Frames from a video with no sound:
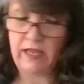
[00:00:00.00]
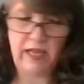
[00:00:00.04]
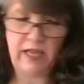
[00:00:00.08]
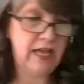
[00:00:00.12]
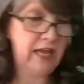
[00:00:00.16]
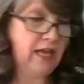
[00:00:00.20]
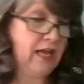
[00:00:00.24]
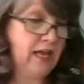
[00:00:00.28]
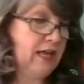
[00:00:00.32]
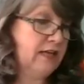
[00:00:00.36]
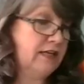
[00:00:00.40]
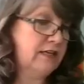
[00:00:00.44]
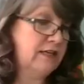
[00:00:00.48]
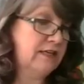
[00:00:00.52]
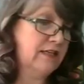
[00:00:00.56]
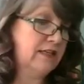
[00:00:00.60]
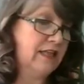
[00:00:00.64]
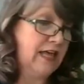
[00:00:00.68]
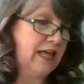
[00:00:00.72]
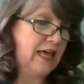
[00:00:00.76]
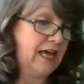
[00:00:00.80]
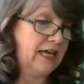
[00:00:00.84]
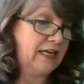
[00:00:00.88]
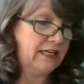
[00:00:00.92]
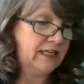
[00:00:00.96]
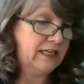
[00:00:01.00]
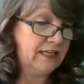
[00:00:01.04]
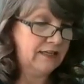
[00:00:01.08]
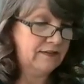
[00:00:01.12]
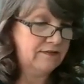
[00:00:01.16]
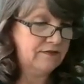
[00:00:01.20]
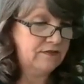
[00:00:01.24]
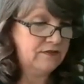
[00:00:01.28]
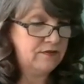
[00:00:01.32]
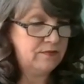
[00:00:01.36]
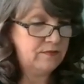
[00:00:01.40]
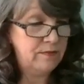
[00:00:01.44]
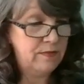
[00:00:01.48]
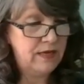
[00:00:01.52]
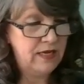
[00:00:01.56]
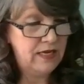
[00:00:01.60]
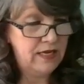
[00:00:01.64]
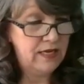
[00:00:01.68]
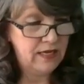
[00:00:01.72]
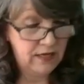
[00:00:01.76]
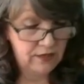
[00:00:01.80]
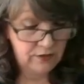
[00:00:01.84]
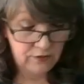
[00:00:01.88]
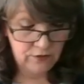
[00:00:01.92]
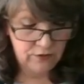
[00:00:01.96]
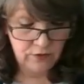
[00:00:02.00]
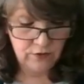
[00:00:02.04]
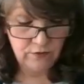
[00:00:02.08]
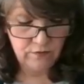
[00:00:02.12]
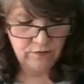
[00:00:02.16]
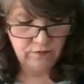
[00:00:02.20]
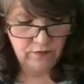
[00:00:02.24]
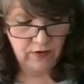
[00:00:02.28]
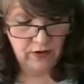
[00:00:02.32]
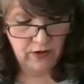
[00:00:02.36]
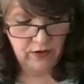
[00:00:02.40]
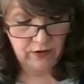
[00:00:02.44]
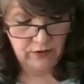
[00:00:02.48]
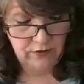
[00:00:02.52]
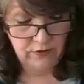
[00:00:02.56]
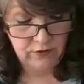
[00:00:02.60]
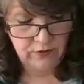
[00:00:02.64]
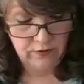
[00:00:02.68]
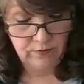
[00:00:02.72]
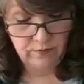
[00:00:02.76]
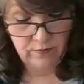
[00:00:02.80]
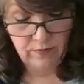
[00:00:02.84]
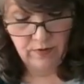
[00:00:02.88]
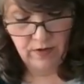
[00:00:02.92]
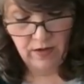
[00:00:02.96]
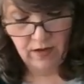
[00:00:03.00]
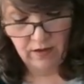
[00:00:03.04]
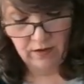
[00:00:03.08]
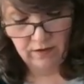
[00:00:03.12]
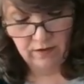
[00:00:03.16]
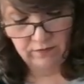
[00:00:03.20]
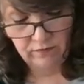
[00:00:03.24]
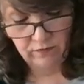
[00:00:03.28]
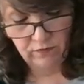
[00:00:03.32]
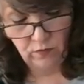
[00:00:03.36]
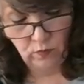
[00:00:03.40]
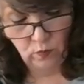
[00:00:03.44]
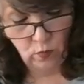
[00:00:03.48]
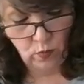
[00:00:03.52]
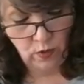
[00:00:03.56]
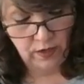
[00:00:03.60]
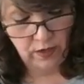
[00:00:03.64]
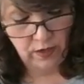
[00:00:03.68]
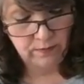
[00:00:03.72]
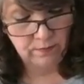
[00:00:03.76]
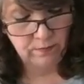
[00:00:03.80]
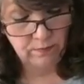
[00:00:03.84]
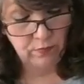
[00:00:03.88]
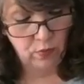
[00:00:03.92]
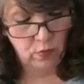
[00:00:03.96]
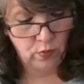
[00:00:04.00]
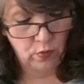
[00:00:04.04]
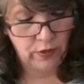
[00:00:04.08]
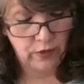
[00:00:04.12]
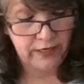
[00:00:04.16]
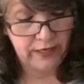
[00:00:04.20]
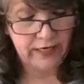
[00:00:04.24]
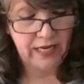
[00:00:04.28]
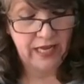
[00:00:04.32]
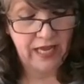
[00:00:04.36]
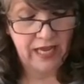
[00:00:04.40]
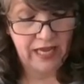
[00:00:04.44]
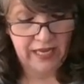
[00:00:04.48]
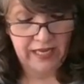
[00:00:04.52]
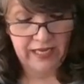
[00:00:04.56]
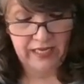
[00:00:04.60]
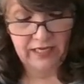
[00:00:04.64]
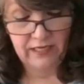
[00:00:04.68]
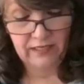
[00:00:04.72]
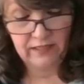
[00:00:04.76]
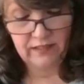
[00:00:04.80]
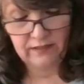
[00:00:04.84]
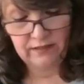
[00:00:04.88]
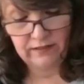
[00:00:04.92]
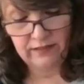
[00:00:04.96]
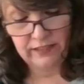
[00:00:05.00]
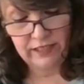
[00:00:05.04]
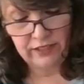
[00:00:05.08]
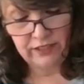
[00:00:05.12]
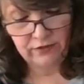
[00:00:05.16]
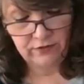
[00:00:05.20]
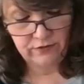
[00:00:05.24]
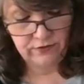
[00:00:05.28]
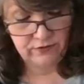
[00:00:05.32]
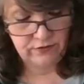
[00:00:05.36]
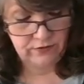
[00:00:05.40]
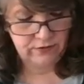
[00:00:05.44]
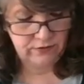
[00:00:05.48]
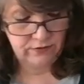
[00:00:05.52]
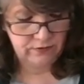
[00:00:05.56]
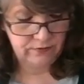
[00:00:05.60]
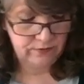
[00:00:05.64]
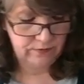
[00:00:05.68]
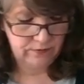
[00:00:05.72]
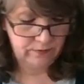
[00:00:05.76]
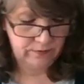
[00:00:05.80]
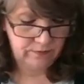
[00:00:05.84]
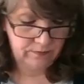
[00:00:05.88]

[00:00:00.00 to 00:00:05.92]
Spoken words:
And that gives me a new volume of 1.8 liters.